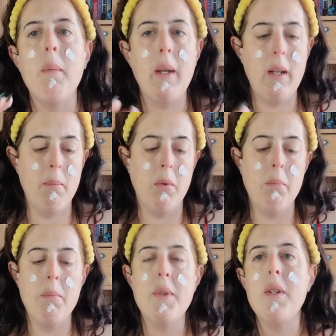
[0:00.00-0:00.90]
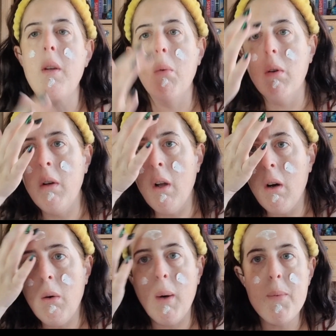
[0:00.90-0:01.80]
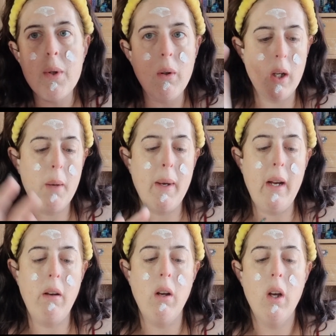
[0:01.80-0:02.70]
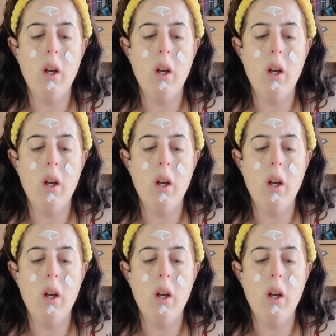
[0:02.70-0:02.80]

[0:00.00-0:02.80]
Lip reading: I mean, mums, you all know what I'm talking about.